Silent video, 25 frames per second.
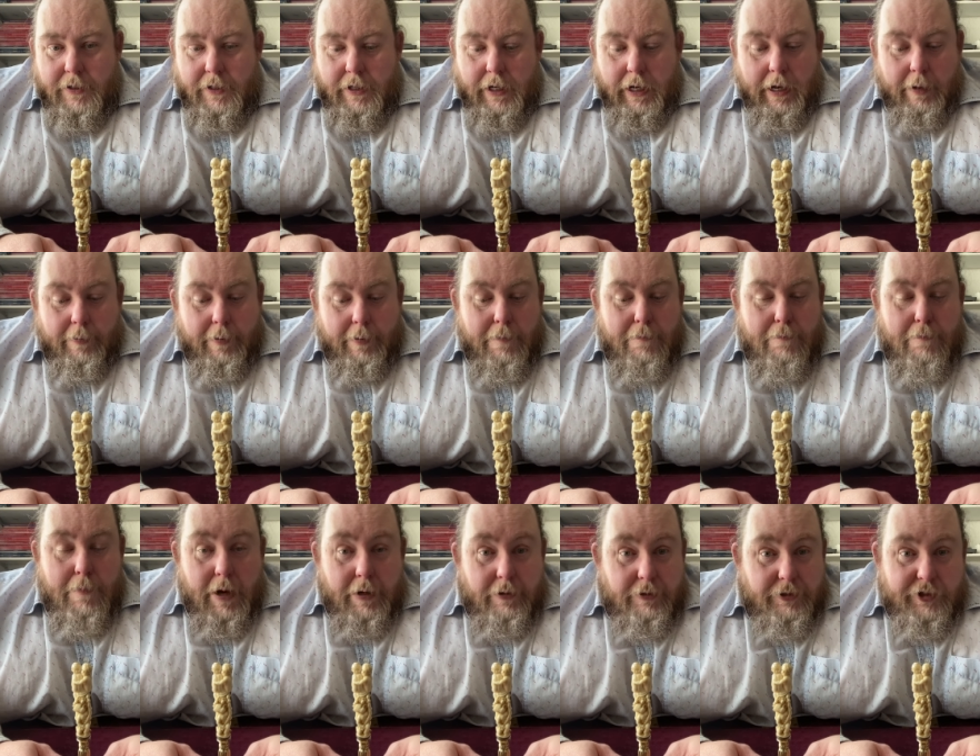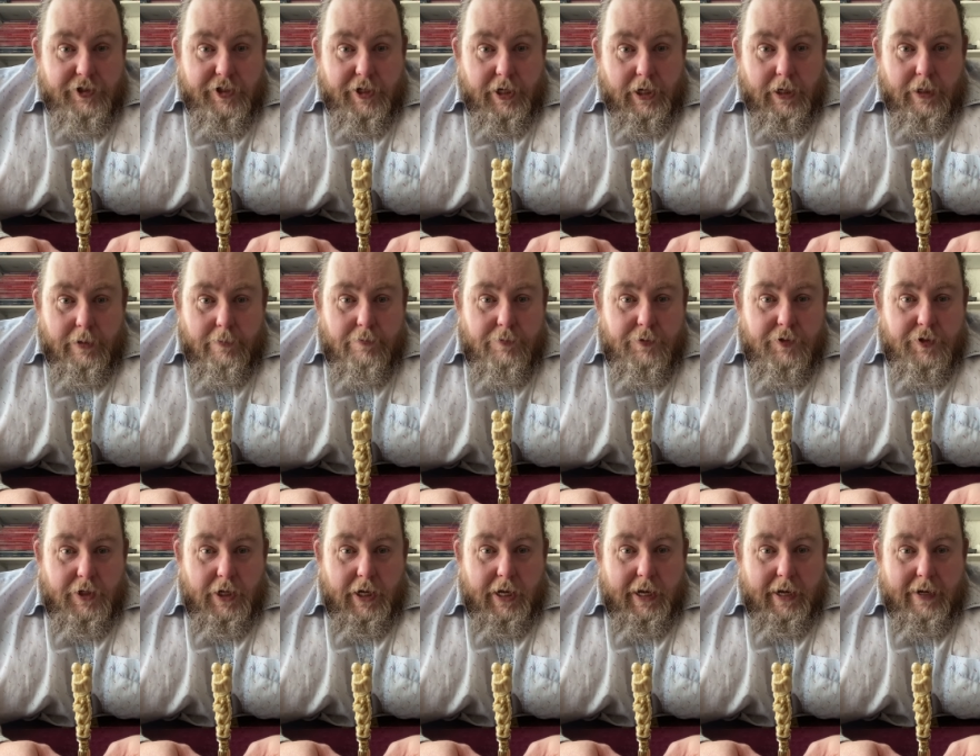I mean, most
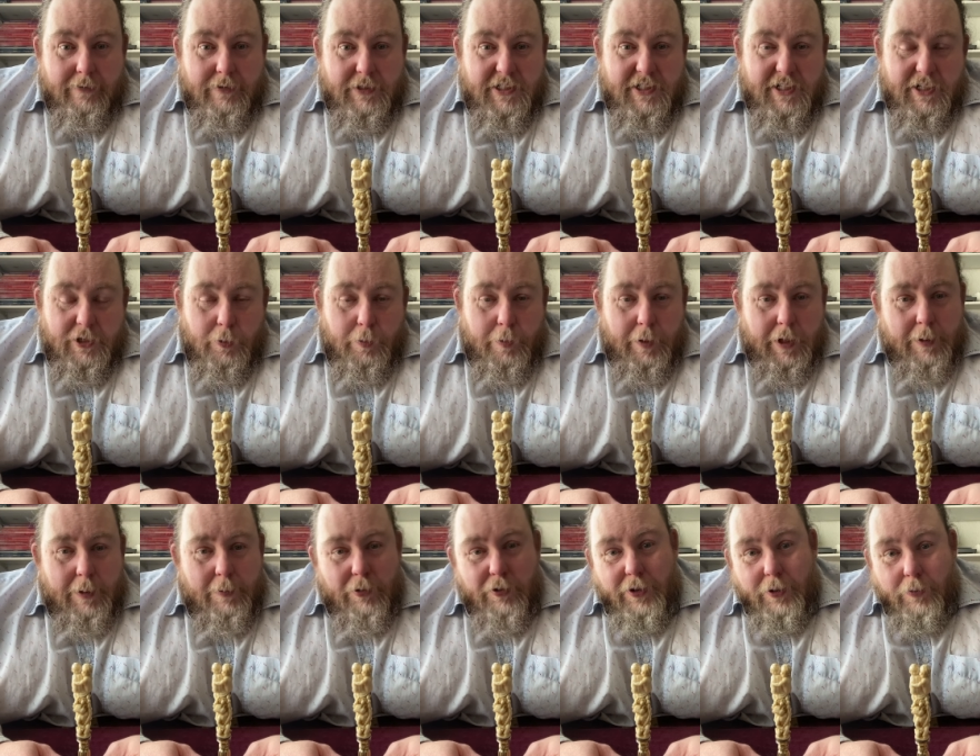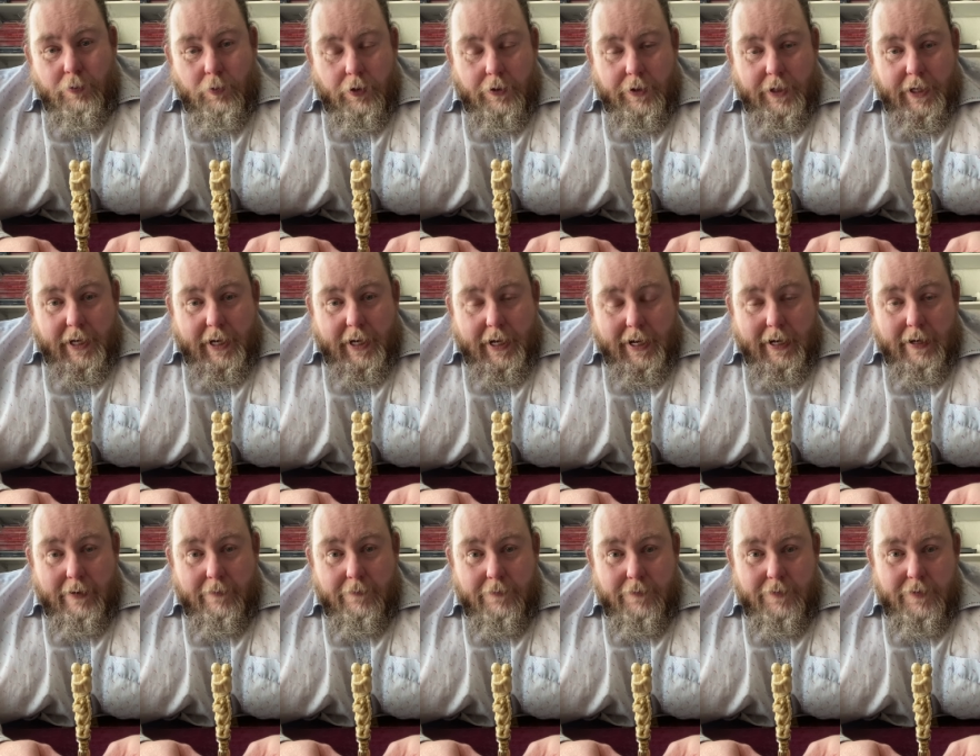times I have to tell people that what they
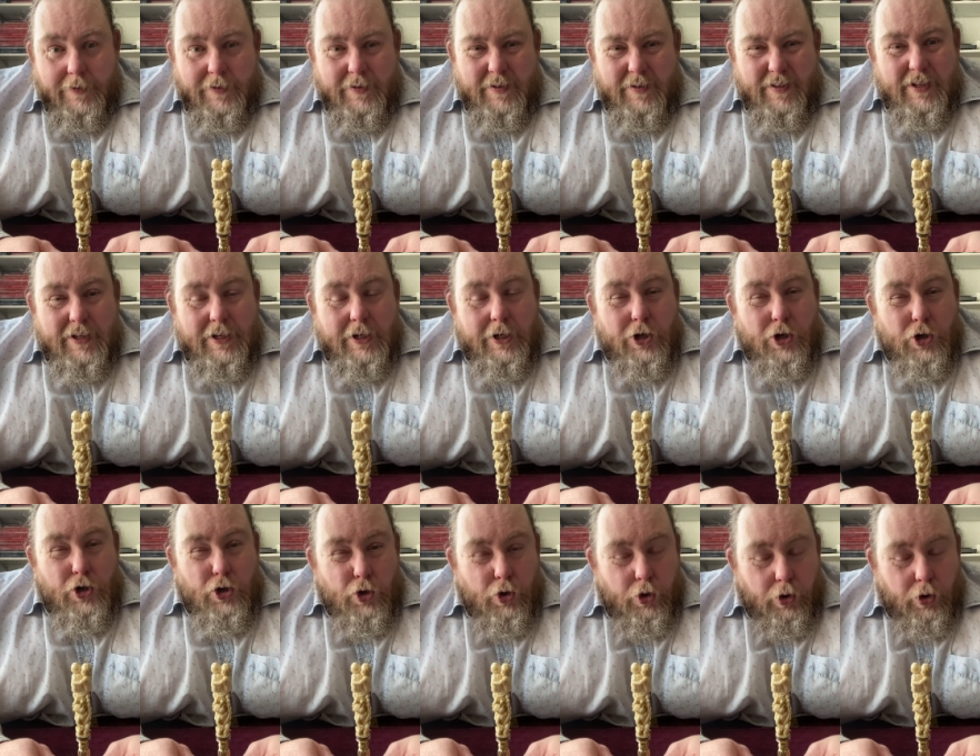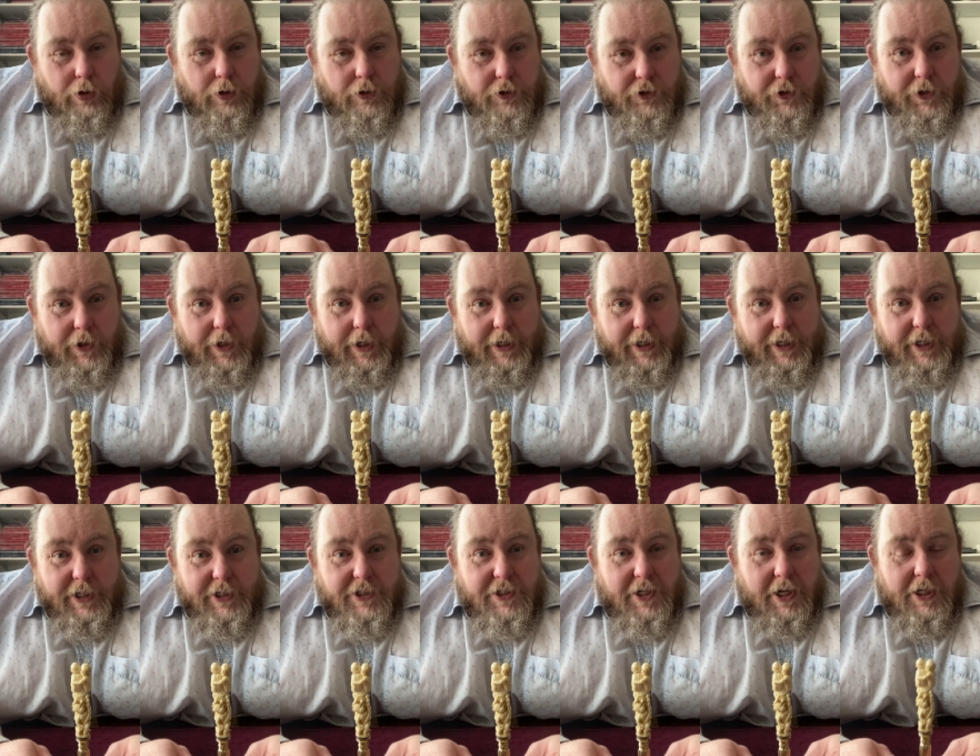have looks like
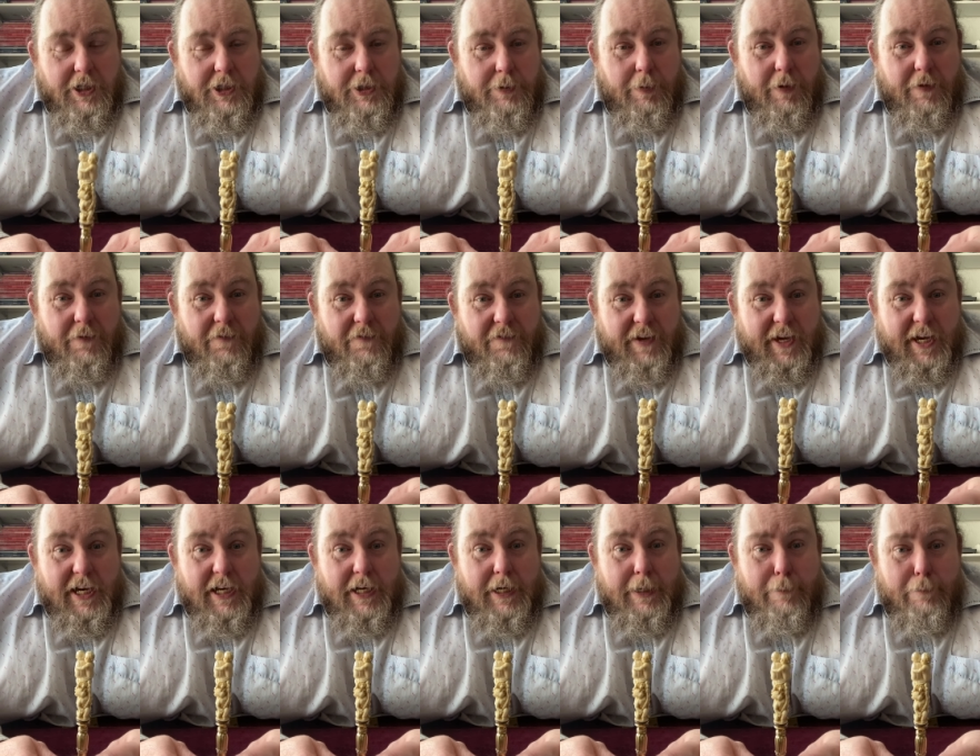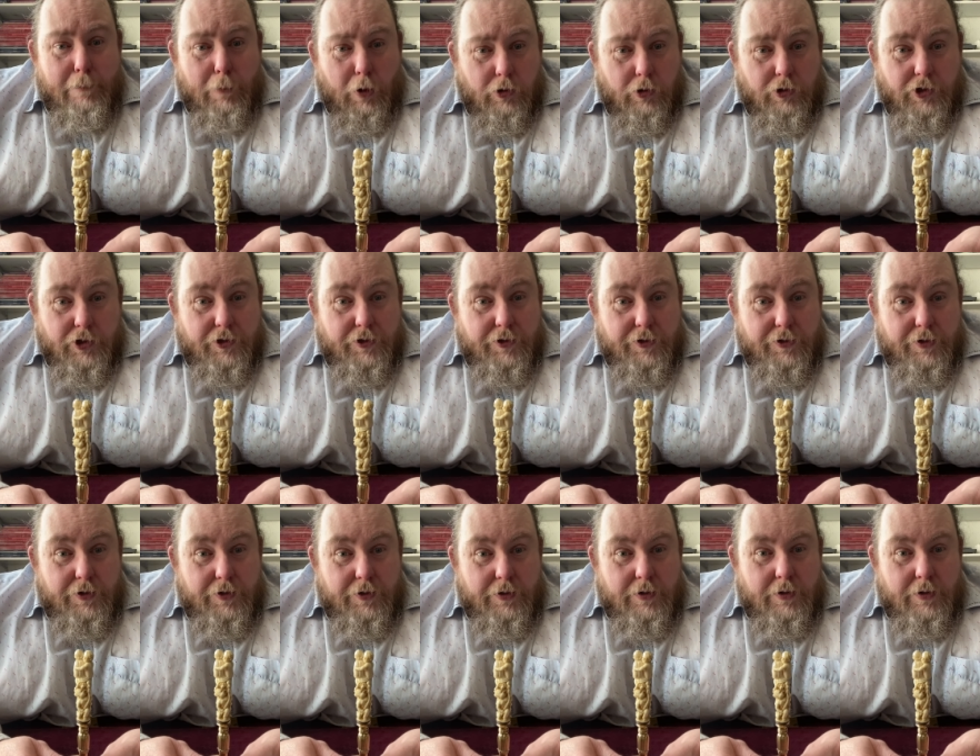it's going to be fairly
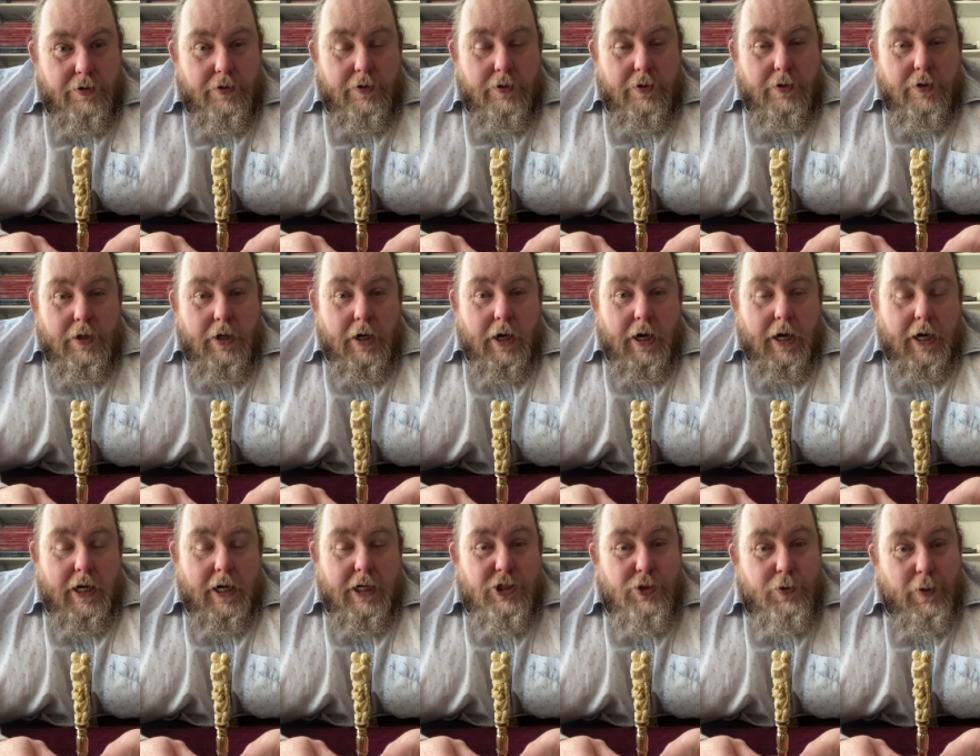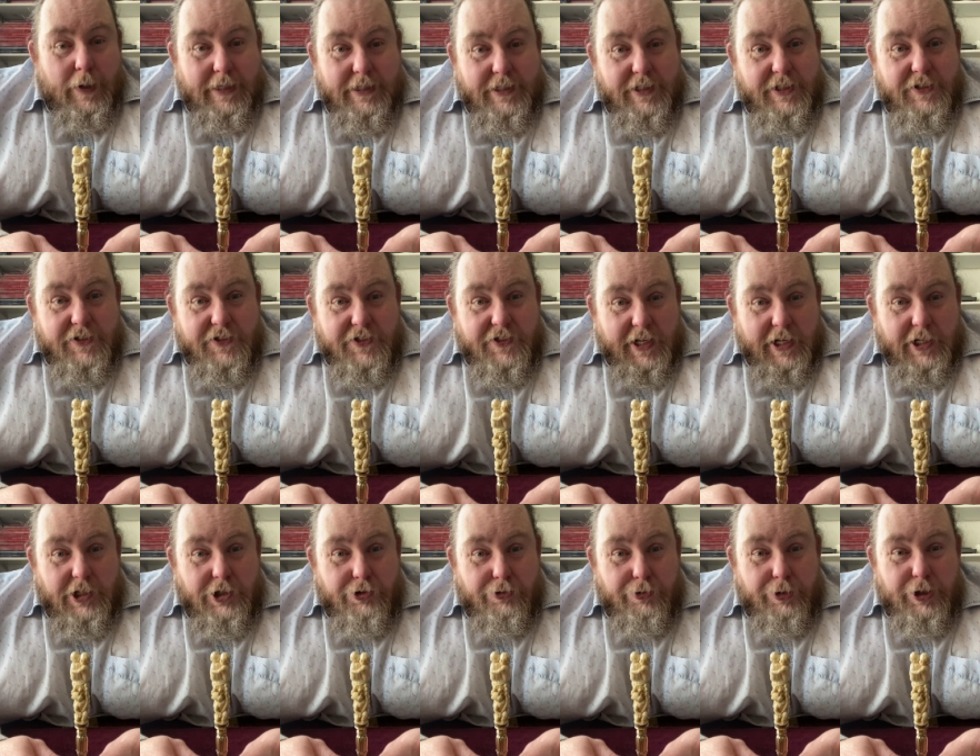modern 20th
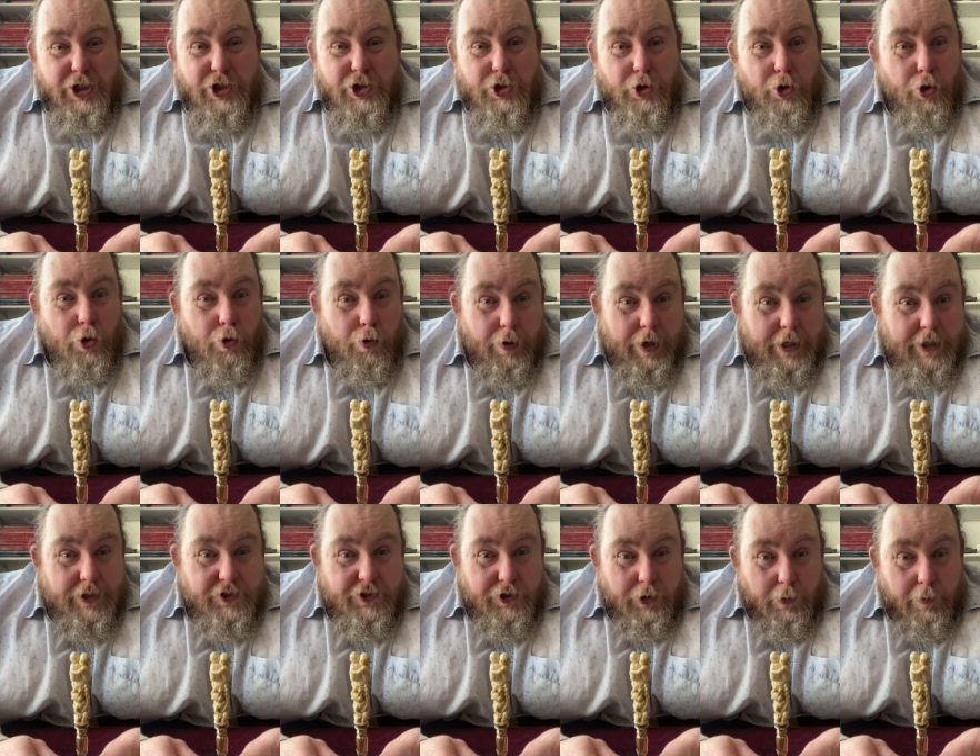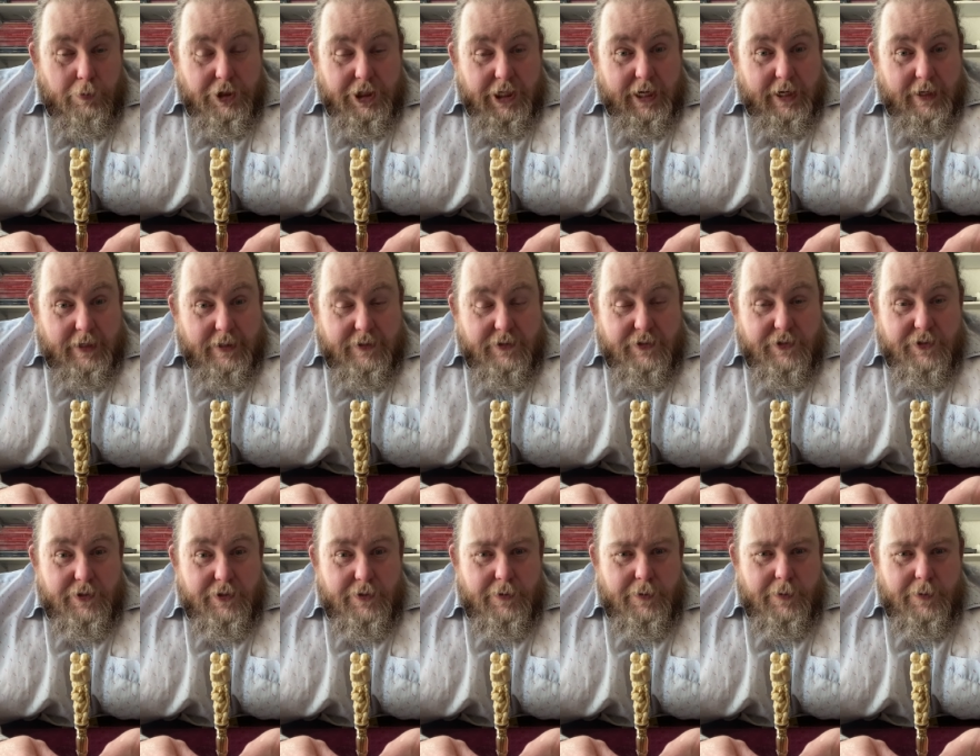century tourist objects,